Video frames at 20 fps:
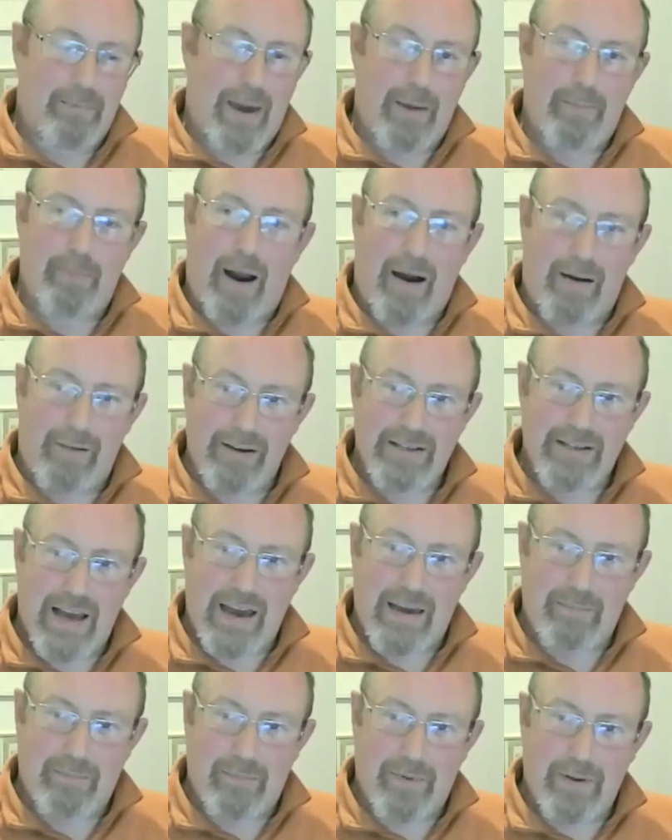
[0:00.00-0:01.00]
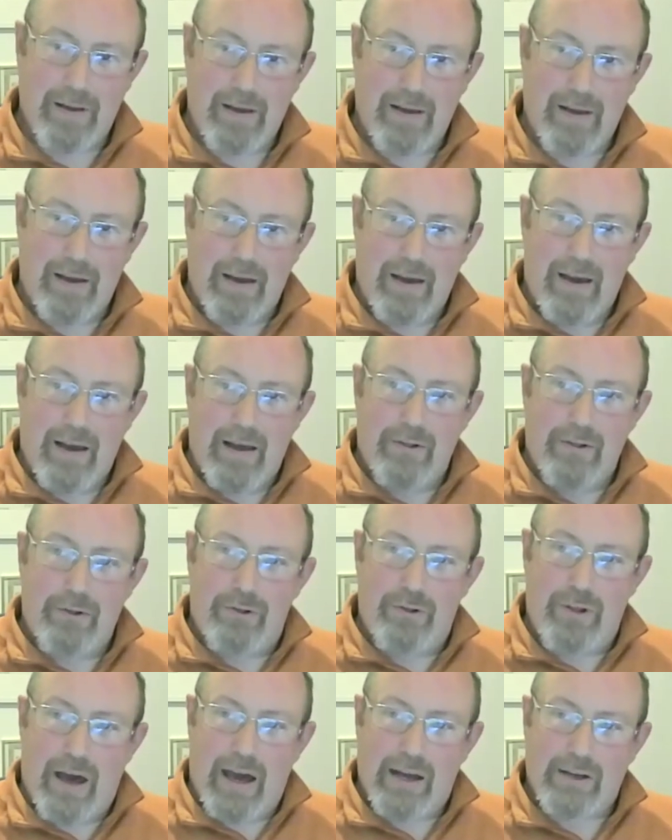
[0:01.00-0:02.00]
paradigm
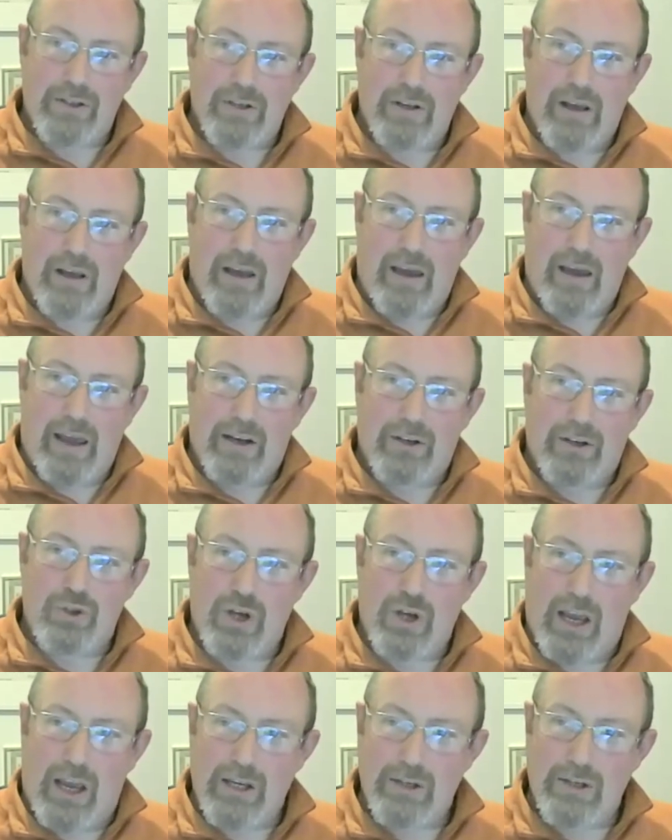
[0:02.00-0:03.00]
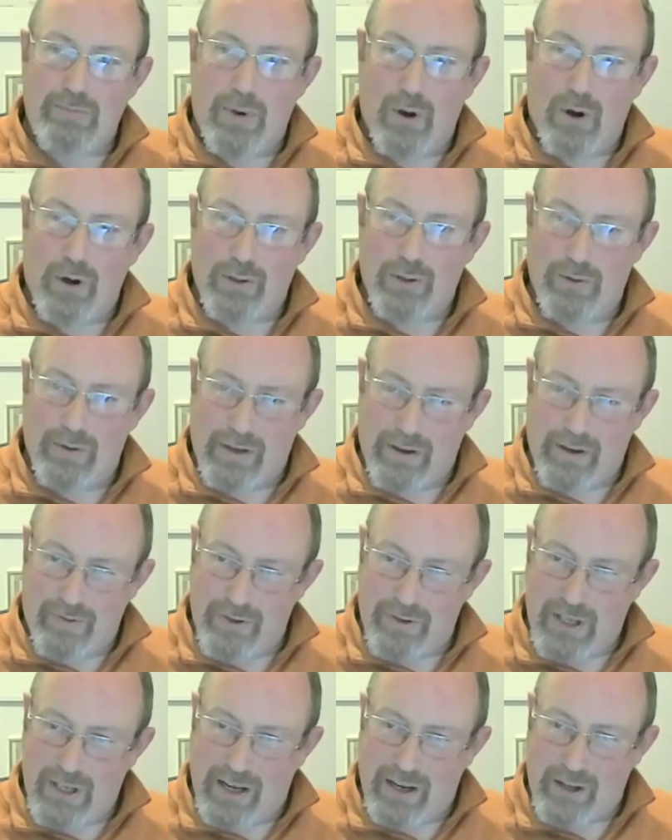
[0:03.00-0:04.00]
that it changed me onto a
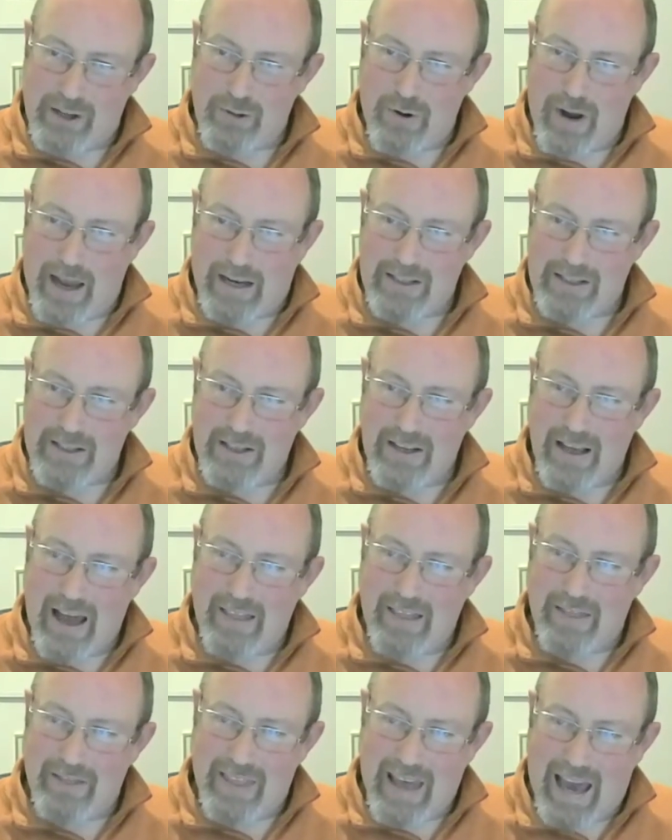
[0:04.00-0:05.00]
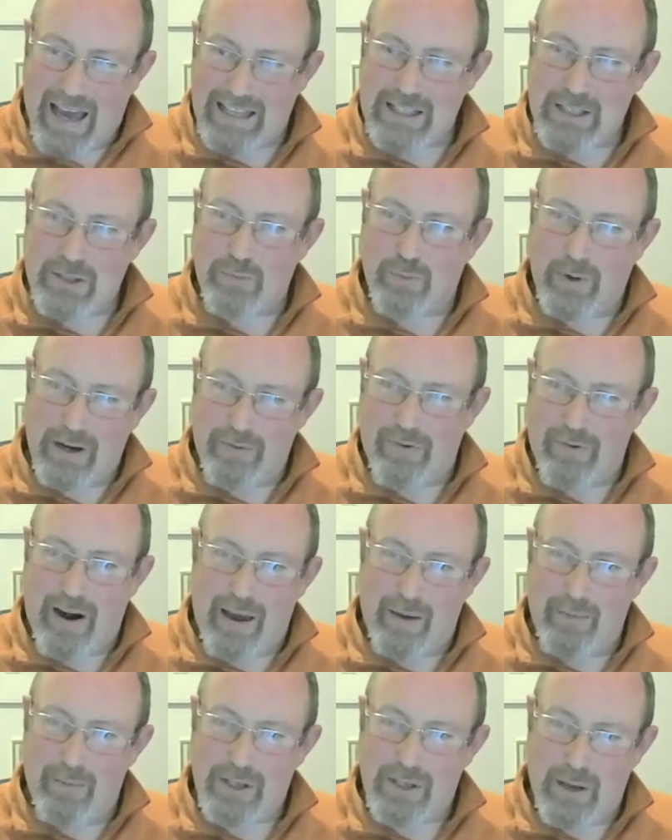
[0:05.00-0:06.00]
different set of treks. And that's whenever
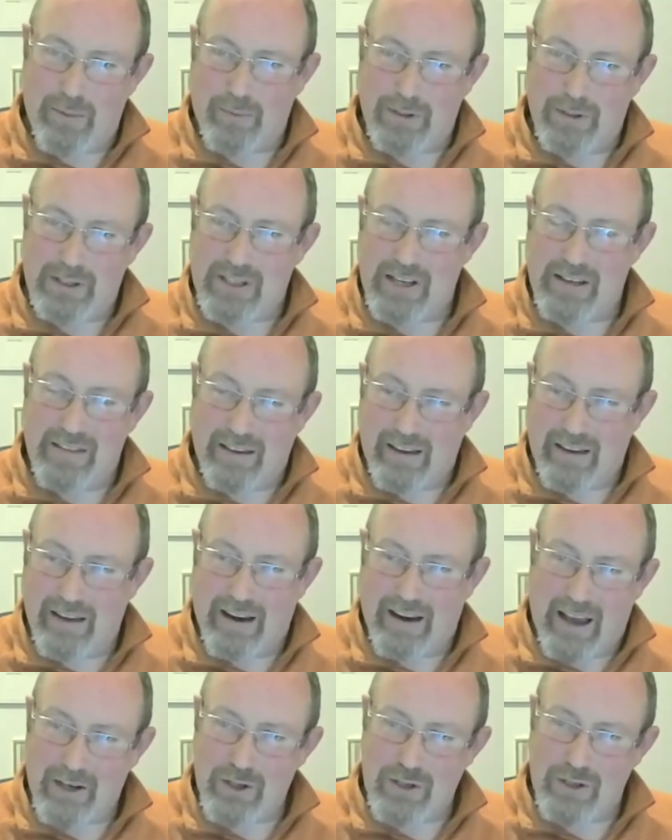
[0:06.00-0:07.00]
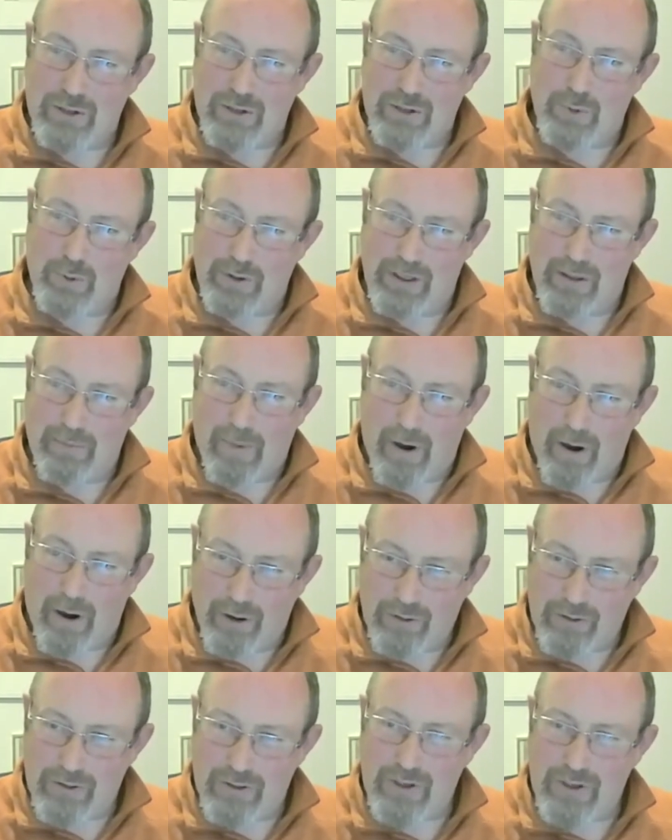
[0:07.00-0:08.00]
I was able to see the connections between the
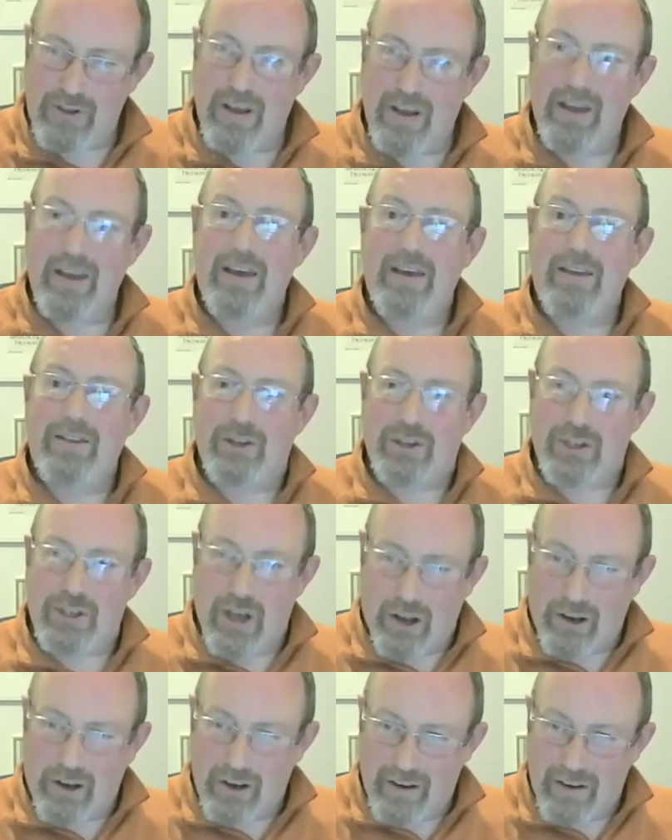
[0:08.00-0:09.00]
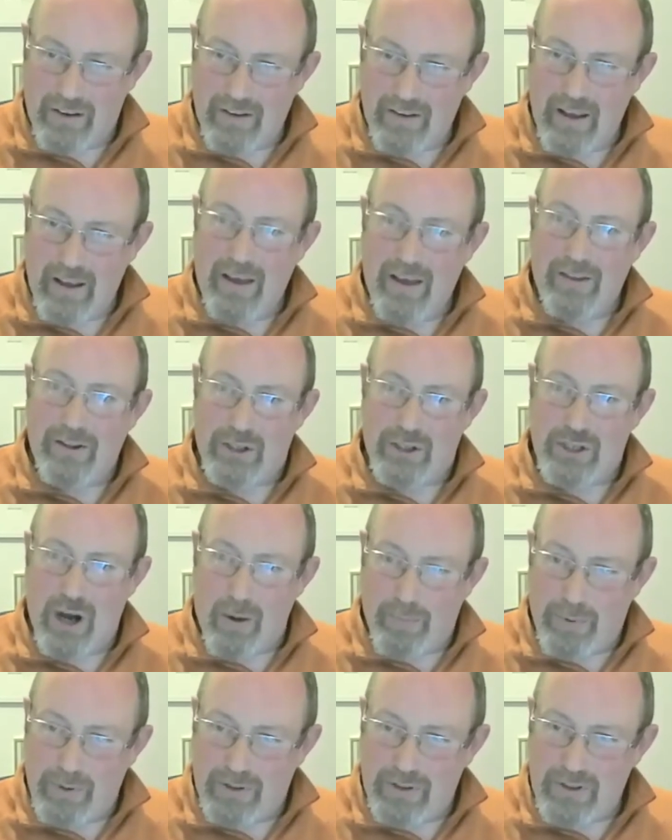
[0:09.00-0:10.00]
mounds, the sun, the
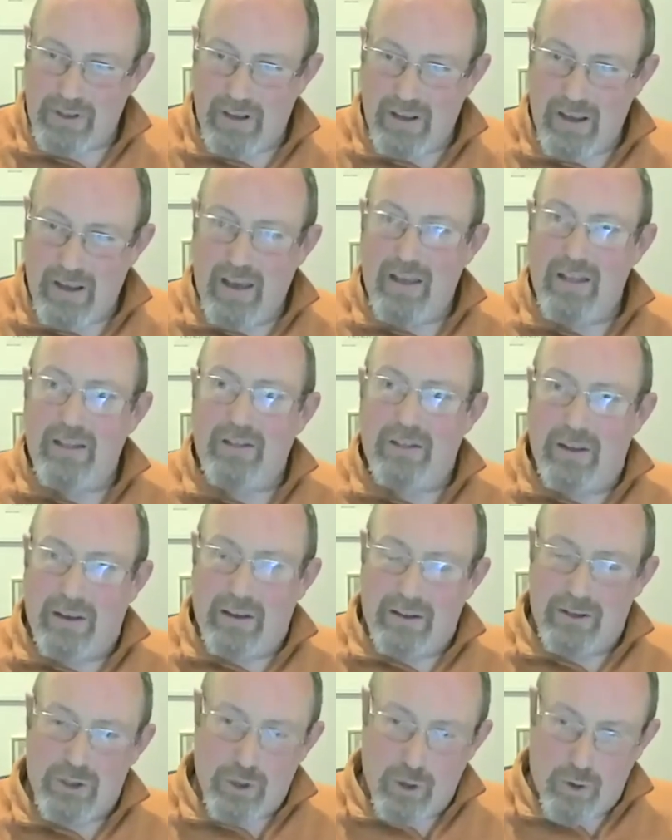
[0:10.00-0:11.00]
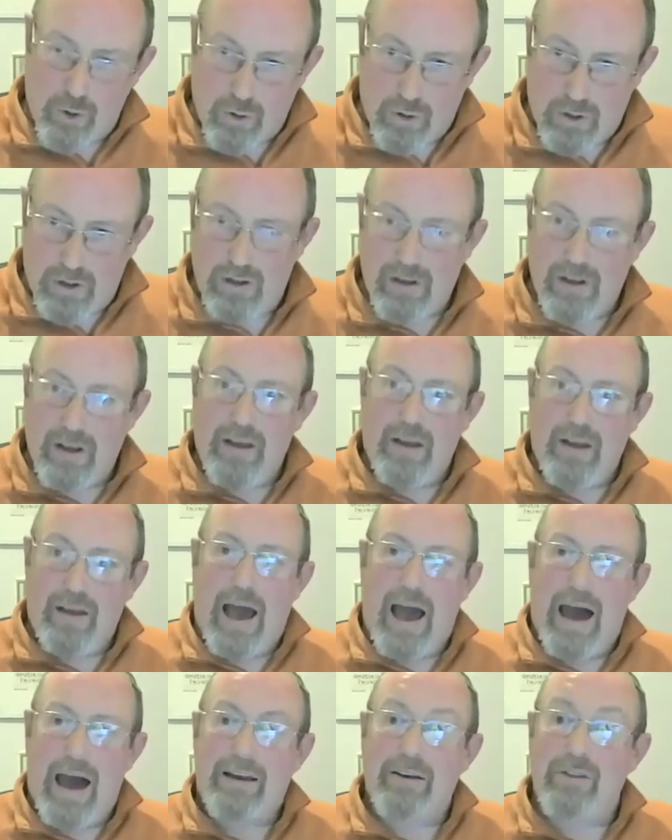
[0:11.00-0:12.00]
serpent, the soul,
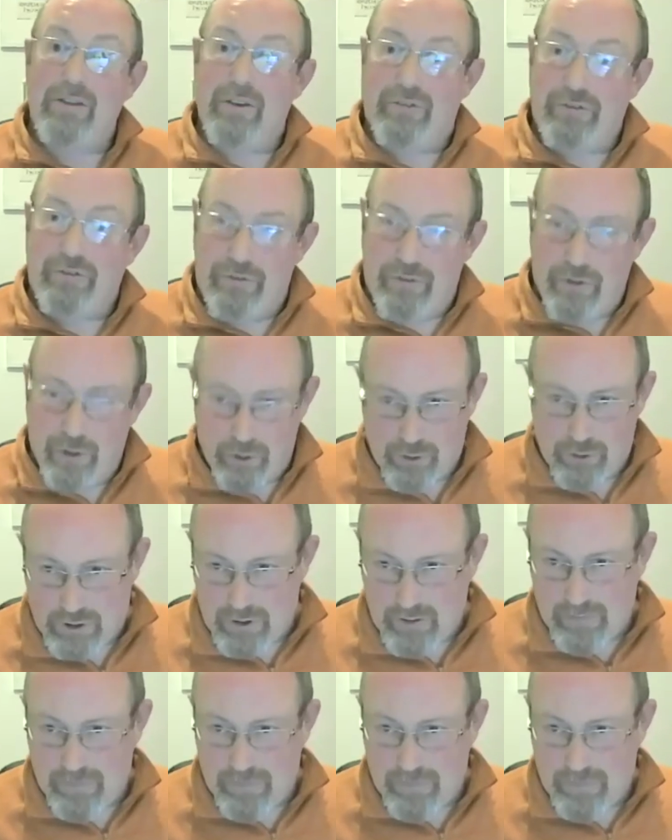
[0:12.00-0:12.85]
and the fruit